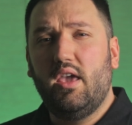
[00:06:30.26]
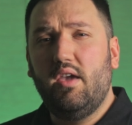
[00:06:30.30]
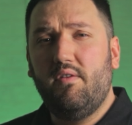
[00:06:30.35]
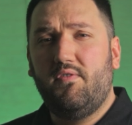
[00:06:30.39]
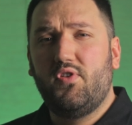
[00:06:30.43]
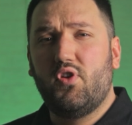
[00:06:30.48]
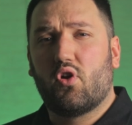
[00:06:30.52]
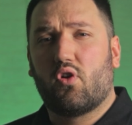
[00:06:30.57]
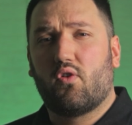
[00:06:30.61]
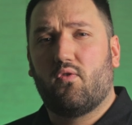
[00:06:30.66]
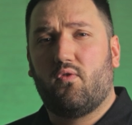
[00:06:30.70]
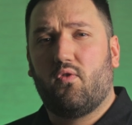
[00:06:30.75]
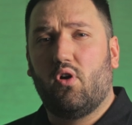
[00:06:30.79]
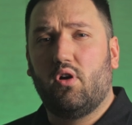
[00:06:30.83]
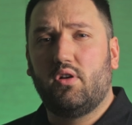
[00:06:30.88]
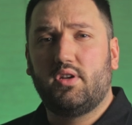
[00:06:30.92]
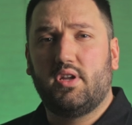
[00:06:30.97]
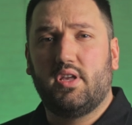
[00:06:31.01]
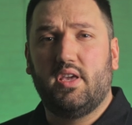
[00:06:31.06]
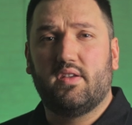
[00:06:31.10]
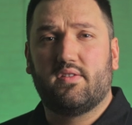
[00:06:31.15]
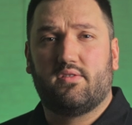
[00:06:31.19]
If your
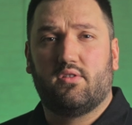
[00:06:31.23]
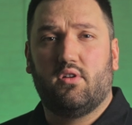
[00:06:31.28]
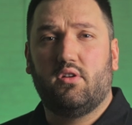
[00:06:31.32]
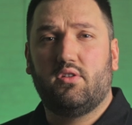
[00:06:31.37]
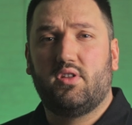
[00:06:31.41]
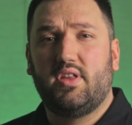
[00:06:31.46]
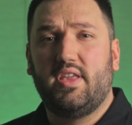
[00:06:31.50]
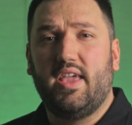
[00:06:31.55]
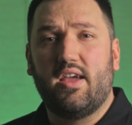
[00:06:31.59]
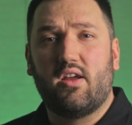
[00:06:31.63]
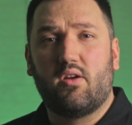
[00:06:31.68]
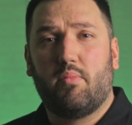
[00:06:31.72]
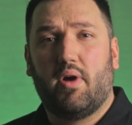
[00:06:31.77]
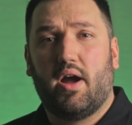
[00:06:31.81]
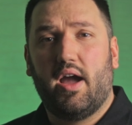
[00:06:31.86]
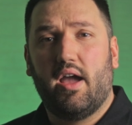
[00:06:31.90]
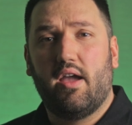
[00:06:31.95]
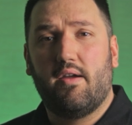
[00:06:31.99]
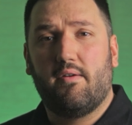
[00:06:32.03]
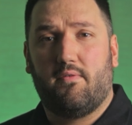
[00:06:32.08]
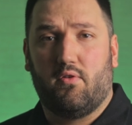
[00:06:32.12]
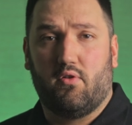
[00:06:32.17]
phone is not
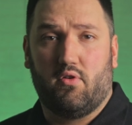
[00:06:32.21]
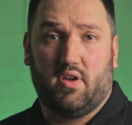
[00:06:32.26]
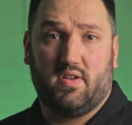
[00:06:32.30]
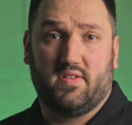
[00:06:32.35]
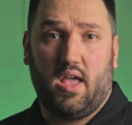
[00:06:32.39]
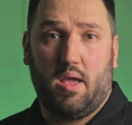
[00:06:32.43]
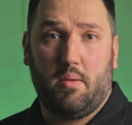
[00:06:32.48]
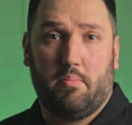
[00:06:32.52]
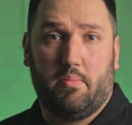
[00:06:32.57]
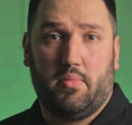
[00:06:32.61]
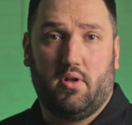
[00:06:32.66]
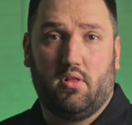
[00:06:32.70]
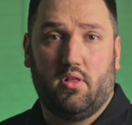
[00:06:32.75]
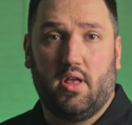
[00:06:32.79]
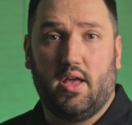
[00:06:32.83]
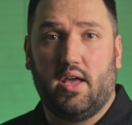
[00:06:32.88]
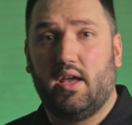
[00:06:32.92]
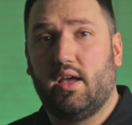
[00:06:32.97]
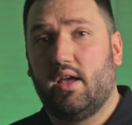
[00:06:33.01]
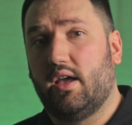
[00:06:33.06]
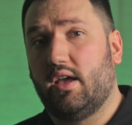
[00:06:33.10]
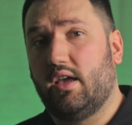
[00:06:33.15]
nearby, for example,
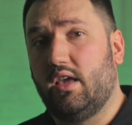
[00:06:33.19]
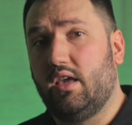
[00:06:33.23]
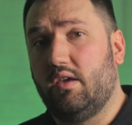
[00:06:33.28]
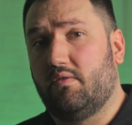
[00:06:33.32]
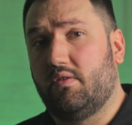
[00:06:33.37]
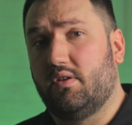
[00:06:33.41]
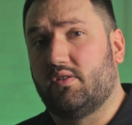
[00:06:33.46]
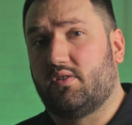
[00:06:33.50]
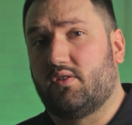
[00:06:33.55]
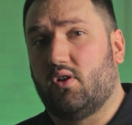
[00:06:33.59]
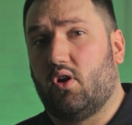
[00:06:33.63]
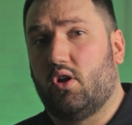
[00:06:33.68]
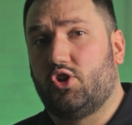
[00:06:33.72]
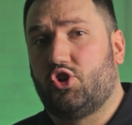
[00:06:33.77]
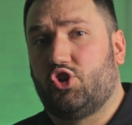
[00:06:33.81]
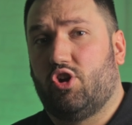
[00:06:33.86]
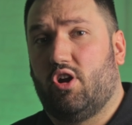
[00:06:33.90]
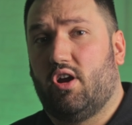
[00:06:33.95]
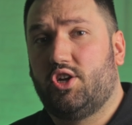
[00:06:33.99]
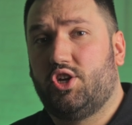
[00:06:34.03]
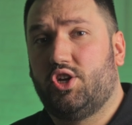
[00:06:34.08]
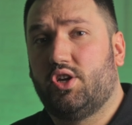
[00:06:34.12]
if it's
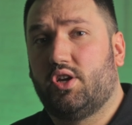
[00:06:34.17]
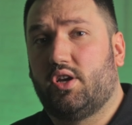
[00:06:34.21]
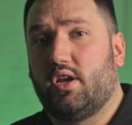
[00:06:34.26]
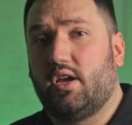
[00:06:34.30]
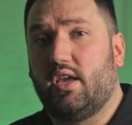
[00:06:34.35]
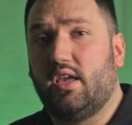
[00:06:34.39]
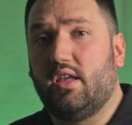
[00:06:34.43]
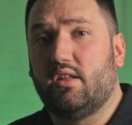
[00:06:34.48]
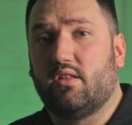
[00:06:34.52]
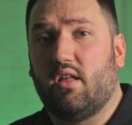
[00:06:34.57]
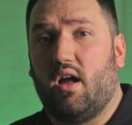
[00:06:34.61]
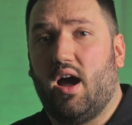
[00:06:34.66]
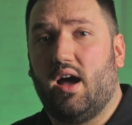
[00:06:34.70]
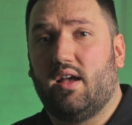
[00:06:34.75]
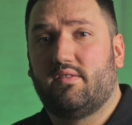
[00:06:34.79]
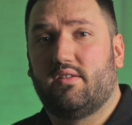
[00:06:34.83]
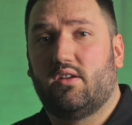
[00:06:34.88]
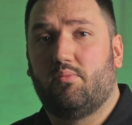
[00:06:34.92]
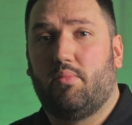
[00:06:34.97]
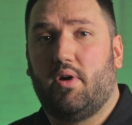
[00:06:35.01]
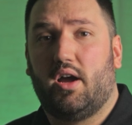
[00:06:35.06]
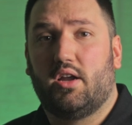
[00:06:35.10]
charging in another
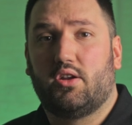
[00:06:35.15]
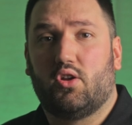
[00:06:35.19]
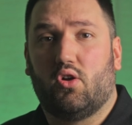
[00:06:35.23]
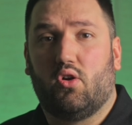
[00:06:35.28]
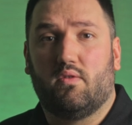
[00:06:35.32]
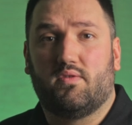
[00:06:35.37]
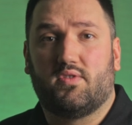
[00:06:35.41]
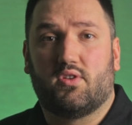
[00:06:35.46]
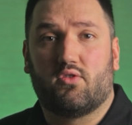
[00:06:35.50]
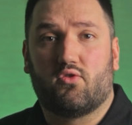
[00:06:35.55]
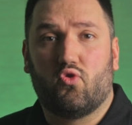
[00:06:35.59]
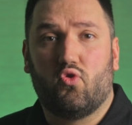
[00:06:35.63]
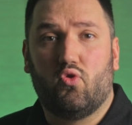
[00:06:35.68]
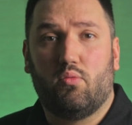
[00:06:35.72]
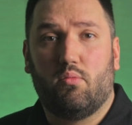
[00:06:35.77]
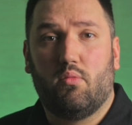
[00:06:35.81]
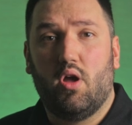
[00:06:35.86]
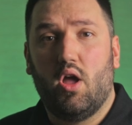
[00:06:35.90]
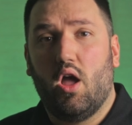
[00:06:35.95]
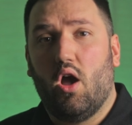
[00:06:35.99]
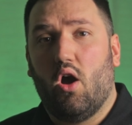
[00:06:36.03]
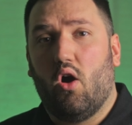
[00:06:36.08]
part of the
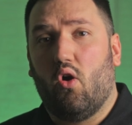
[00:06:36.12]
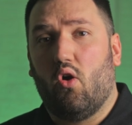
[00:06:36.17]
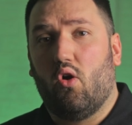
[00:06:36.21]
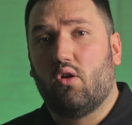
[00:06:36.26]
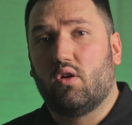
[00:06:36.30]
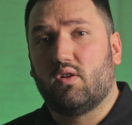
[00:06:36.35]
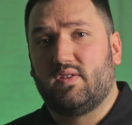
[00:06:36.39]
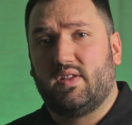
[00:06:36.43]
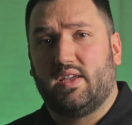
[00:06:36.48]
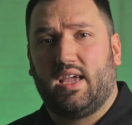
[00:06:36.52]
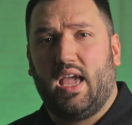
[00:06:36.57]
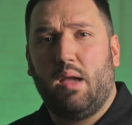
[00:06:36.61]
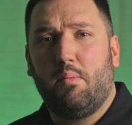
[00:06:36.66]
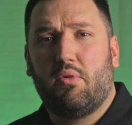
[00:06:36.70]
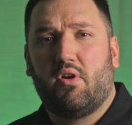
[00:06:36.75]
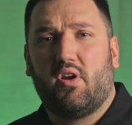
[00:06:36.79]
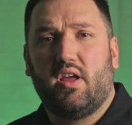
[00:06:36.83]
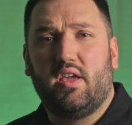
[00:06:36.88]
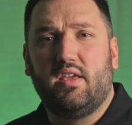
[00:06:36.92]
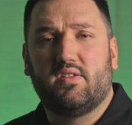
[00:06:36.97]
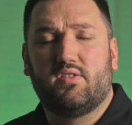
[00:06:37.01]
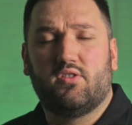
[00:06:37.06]
room or the
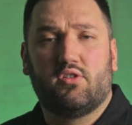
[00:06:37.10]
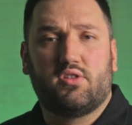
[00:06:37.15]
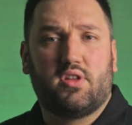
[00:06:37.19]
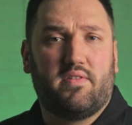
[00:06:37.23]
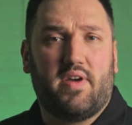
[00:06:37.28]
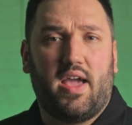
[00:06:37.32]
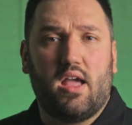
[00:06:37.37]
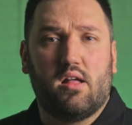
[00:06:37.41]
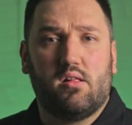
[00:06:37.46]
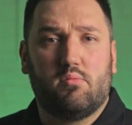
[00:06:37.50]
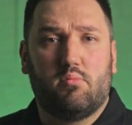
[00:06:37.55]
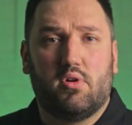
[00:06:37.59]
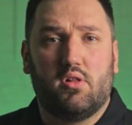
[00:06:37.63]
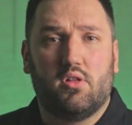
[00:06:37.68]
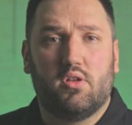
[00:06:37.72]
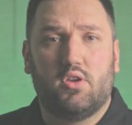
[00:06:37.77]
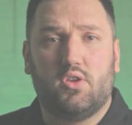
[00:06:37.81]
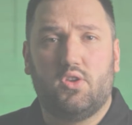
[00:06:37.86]
camera is not available,